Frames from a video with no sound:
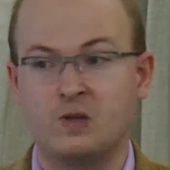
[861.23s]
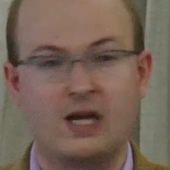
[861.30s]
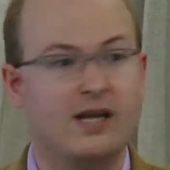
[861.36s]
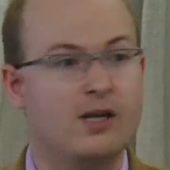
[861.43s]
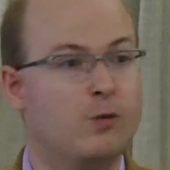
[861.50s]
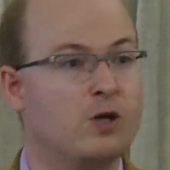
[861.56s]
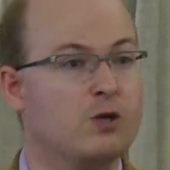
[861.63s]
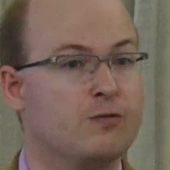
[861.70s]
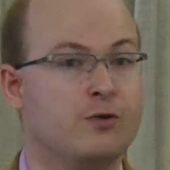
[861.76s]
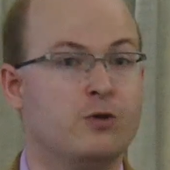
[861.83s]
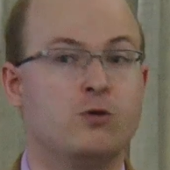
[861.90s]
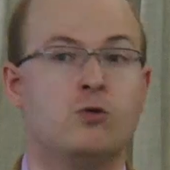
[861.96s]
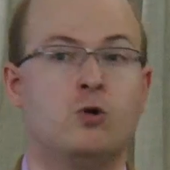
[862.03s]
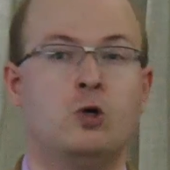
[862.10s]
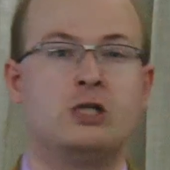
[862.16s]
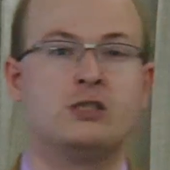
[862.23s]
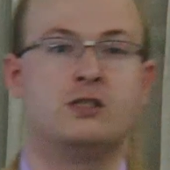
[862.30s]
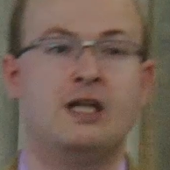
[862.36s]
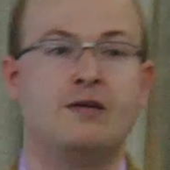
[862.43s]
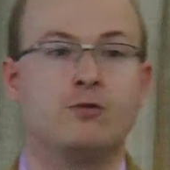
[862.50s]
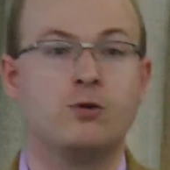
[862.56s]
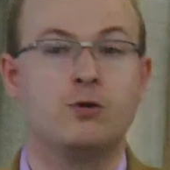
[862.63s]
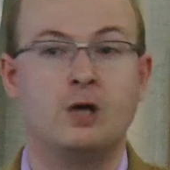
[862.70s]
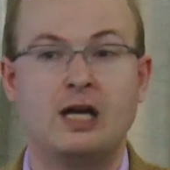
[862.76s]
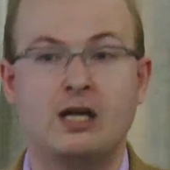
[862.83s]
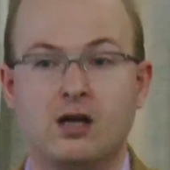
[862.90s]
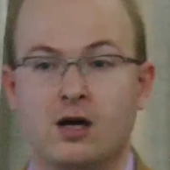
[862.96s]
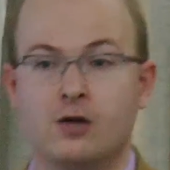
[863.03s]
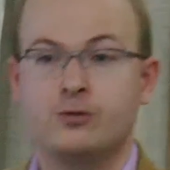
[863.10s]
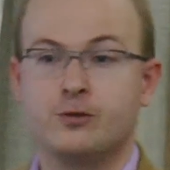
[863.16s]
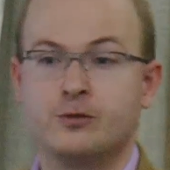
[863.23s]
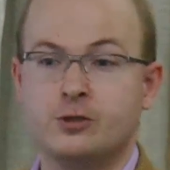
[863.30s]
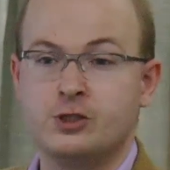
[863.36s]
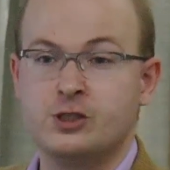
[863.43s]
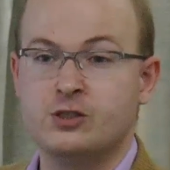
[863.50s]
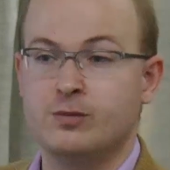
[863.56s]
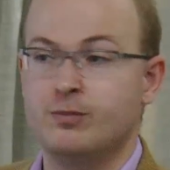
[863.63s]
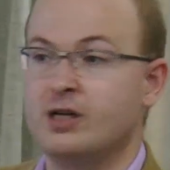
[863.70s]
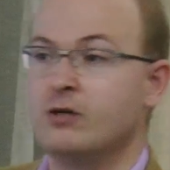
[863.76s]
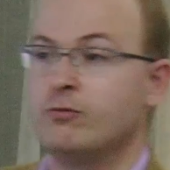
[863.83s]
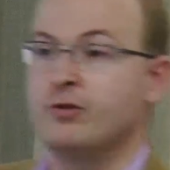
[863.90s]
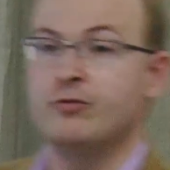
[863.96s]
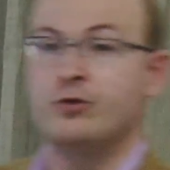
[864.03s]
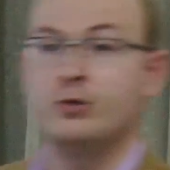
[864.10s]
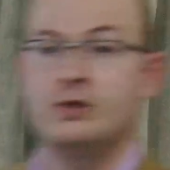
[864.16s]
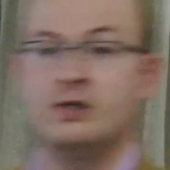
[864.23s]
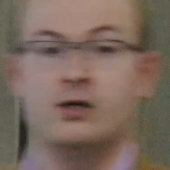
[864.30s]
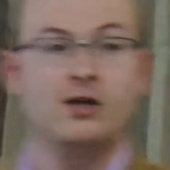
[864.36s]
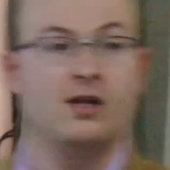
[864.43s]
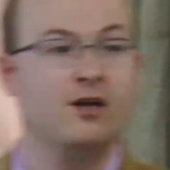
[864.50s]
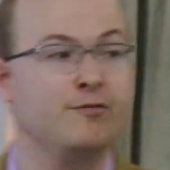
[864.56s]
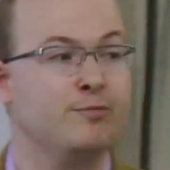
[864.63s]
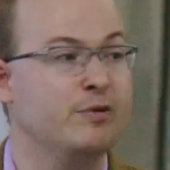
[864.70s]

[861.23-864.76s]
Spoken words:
any one of you who has never encountered a systematic review in their life